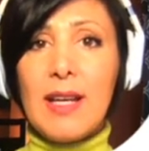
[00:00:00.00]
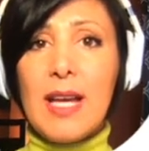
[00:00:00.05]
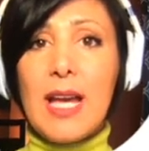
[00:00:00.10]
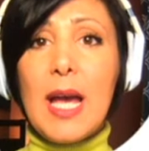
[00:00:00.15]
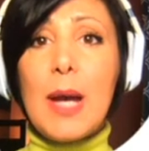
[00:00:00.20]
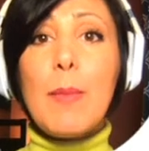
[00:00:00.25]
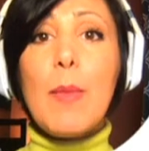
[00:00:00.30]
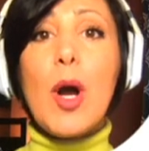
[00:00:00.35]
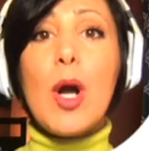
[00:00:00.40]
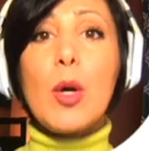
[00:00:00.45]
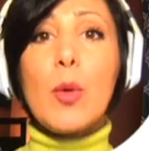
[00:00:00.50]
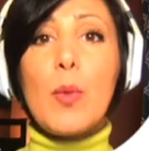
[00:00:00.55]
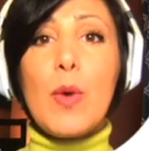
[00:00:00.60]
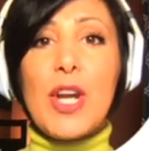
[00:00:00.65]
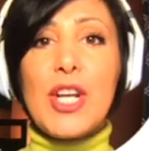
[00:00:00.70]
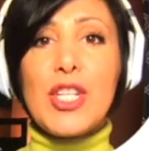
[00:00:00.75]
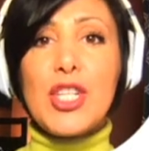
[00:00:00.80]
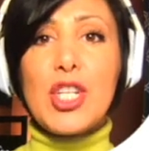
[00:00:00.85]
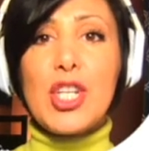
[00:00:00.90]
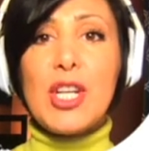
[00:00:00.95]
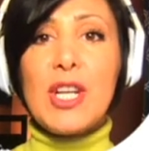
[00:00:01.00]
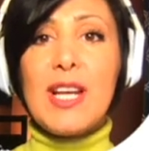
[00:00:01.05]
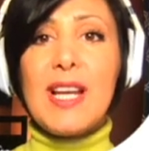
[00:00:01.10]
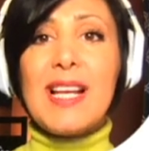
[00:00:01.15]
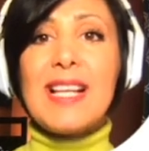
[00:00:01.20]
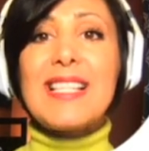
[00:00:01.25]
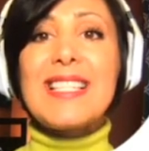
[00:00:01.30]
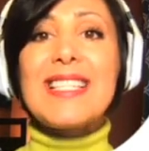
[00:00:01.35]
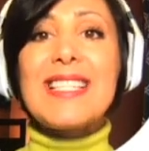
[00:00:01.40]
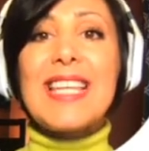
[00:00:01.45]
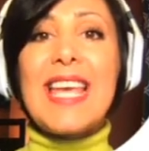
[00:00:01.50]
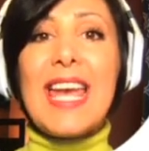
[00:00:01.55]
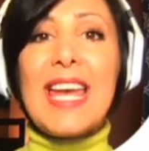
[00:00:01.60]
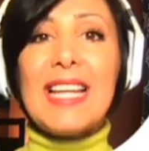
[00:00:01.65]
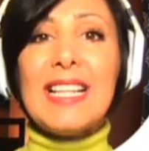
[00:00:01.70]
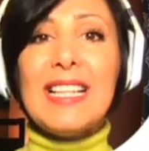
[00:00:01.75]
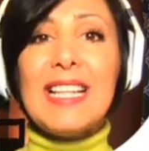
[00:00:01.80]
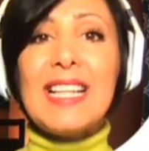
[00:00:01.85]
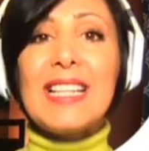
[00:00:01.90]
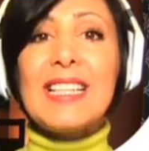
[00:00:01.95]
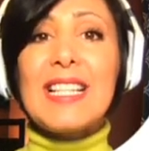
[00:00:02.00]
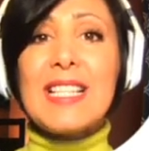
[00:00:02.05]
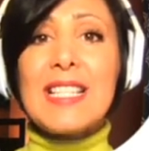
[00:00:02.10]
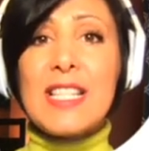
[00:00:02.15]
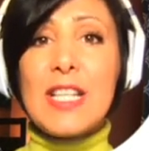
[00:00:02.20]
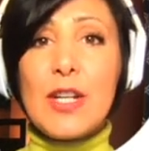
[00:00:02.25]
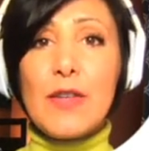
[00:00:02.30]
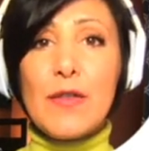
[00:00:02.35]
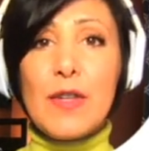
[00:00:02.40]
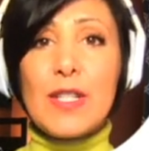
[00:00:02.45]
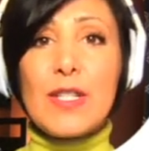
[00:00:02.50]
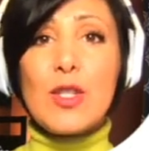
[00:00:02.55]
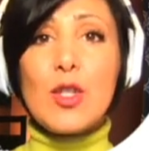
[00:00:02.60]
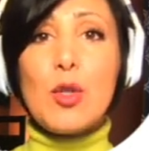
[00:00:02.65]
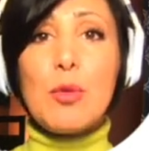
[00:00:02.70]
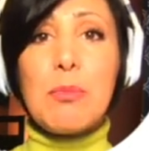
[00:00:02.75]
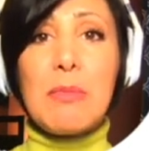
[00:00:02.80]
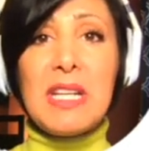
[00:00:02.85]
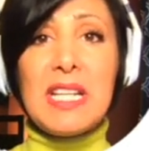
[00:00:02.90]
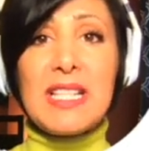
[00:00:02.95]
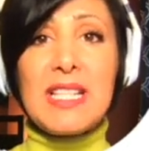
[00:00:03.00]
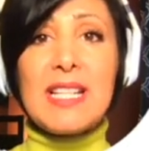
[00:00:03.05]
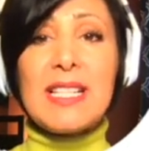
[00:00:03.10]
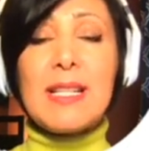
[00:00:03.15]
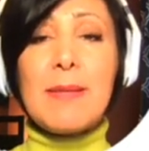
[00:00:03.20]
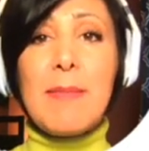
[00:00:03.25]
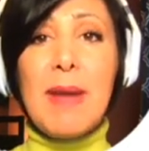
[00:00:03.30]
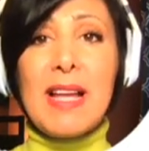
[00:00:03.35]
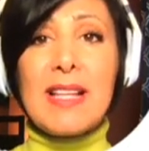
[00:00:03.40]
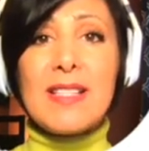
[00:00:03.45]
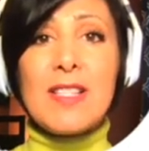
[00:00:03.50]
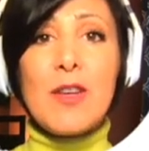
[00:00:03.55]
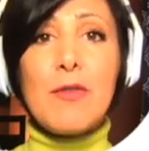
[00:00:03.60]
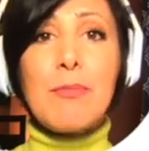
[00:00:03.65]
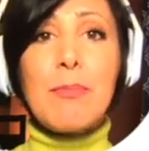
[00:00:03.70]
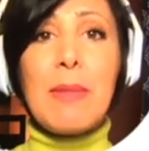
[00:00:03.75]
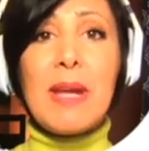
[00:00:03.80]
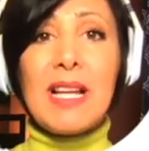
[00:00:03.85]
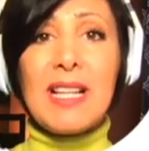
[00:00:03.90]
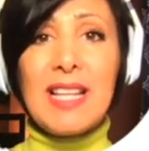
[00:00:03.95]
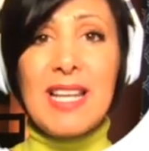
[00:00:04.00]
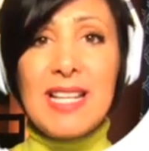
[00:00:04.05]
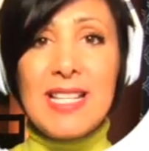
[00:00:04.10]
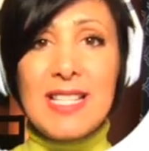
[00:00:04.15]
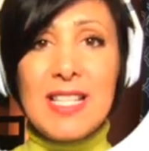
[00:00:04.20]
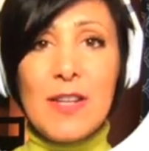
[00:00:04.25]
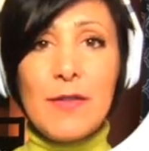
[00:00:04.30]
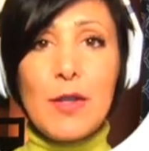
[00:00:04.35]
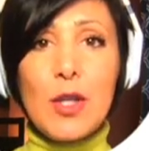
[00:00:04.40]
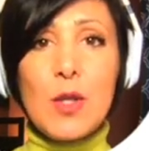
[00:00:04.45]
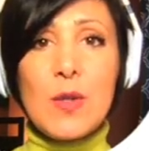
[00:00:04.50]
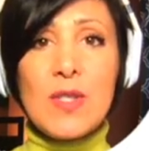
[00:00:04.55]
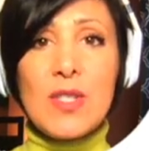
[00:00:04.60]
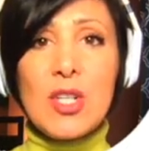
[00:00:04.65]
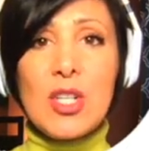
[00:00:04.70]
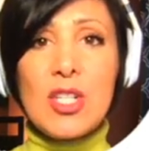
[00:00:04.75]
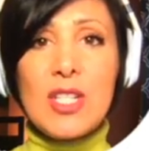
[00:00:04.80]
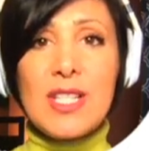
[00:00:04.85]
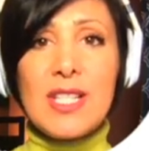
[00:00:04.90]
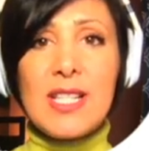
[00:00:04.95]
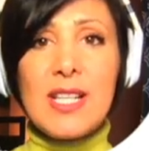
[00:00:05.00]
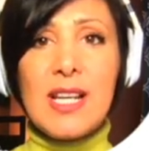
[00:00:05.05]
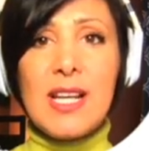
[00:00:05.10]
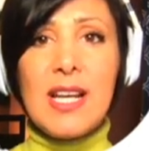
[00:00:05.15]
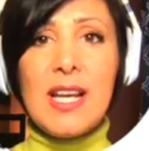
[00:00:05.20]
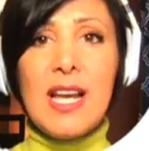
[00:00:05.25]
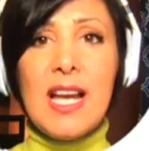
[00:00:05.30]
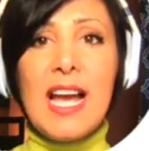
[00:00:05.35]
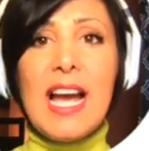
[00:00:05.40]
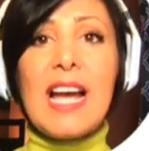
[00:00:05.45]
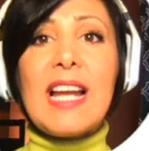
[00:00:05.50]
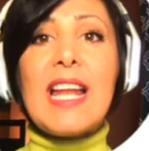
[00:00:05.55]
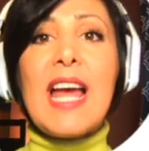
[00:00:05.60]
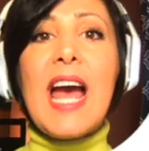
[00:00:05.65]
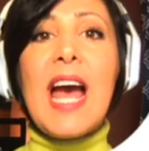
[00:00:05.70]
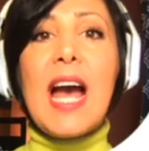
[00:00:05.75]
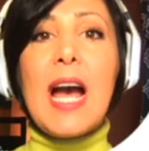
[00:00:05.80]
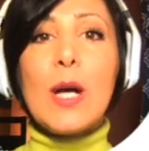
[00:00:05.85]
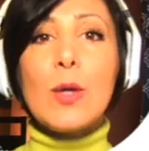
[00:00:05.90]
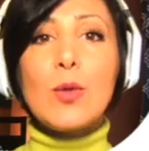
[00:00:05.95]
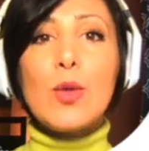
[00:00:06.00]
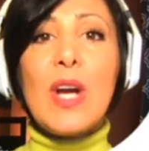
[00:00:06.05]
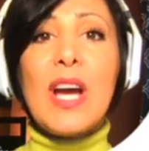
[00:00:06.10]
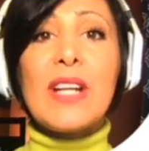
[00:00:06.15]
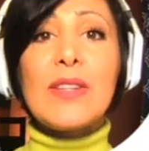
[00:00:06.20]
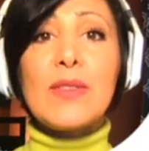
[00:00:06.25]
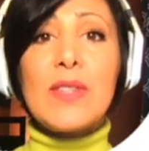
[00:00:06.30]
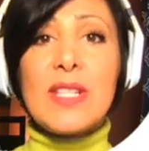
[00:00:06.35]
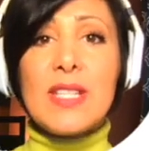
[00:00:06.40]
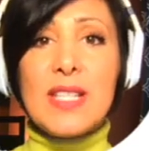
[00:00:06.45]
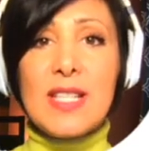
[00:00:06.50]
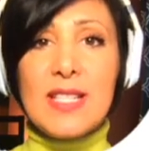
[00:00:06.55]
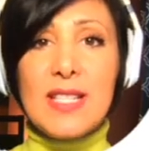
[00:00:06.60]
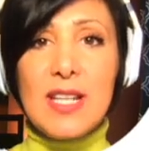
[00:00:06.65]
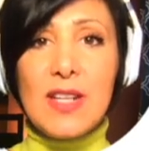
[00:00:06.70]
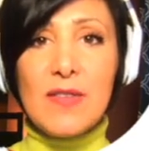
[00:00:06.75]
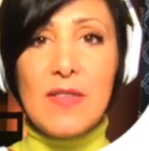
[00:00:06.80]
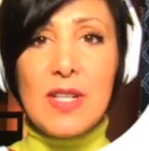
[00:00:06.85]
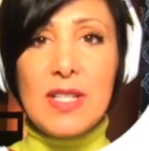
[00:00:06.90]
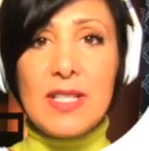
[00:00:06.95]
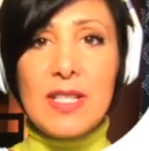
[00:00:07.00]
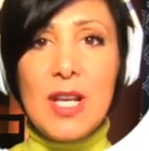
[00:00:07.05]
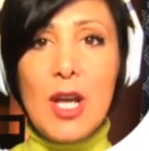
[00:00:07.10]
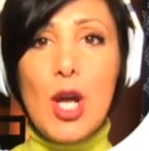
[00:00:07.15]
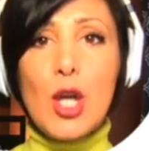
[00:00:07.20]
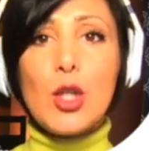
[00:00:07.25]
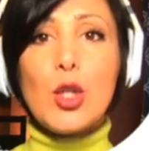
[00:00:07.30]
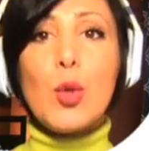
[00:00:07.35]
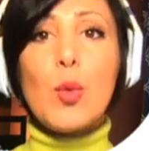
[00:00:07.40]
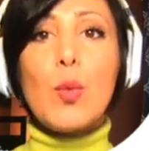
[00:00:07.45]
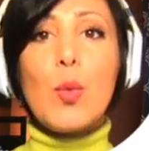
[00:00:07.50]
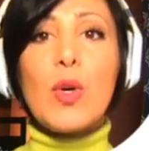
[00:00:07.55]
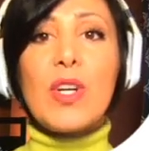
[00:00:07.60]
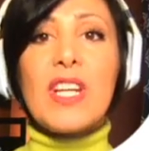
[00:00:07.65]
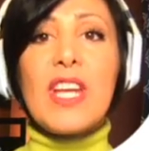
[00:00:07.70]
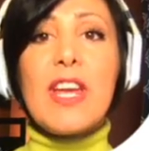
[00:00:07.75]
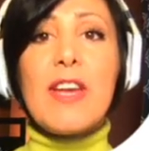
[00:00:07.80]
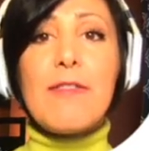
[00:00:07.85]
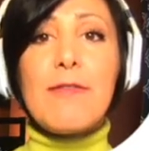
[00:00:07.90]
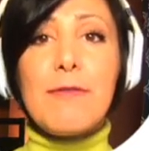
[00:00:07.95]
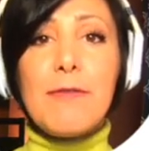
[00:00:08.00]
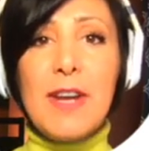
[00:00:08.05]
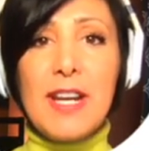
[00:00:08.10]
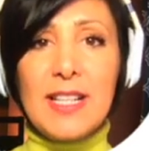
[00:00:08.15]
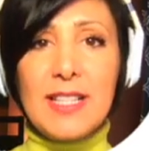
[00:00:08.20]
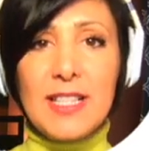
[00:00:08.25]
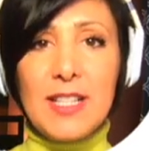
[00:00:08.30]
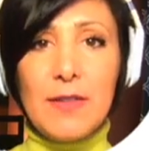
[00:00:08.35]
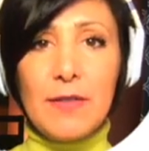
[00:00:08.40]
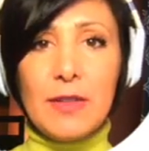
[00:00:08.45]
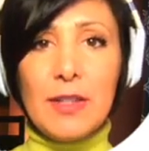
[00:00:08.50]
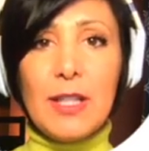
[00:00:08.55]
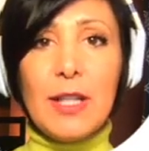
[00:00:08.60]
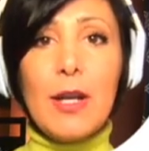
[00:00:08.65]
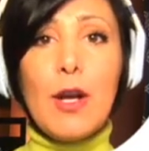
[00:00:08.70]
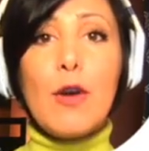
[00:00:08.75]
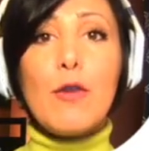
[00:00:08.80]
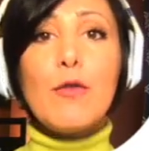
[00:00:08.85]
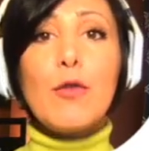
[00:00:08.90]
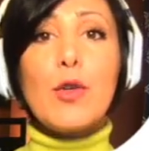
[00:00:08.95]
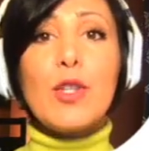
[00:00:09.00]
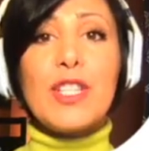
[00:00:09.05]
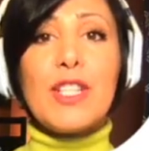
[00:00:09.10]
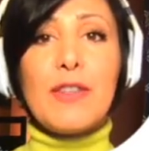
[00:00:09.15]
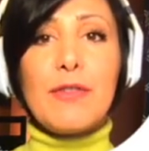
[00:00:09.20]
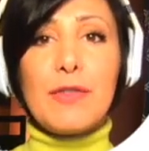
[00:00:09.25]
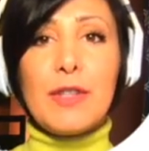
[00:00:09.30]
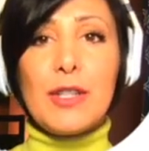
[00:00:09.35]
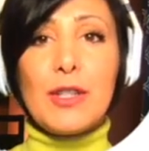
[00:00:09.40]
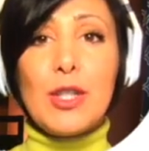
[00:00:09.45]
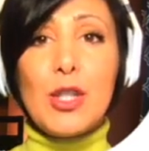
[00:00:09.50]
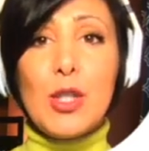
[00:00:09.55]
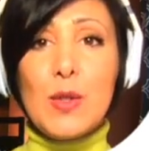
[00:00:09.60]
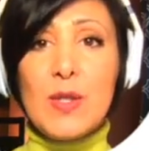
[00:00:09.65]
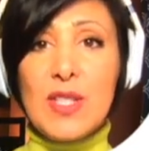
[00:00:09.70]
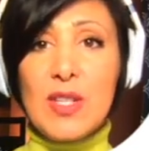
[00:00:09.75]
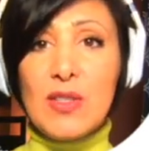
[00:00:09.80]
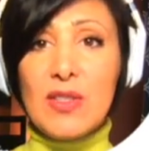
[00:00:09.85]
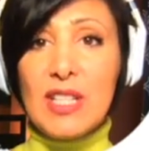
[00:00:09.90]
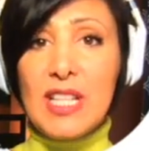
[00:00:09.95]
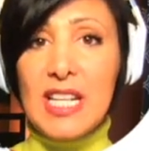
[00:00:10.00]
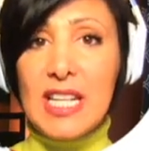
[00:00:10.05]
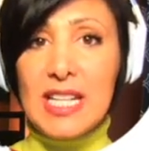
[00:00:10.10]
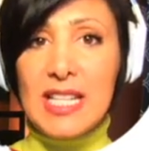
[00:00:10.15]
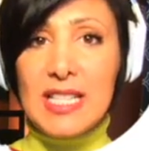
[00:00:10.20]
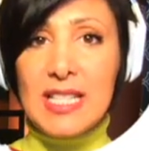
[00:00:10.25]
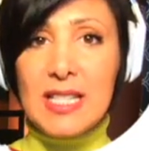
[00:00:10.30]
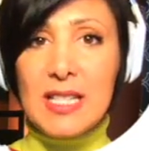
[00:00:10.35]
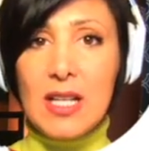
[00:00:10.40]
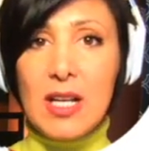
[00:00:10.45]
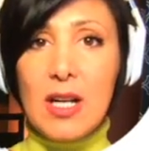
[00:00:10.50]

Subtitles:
among which scaling the service to meet the demands of billions of users and how to address the service to work effectively for different user needs